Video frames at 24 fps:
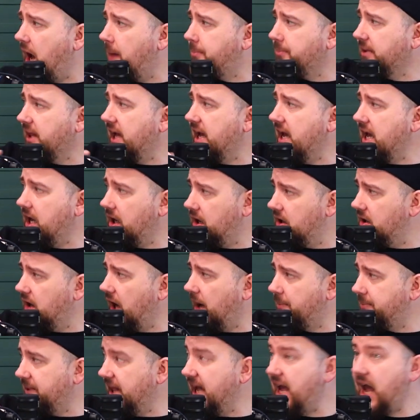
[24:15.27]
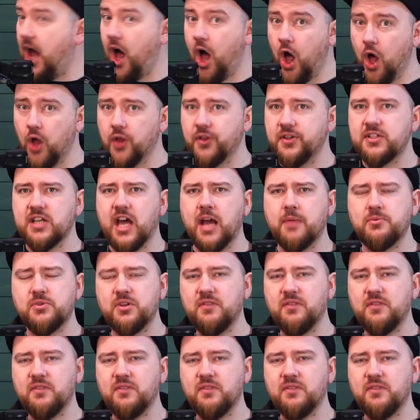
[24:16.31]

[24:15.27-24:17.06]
I play it all the time.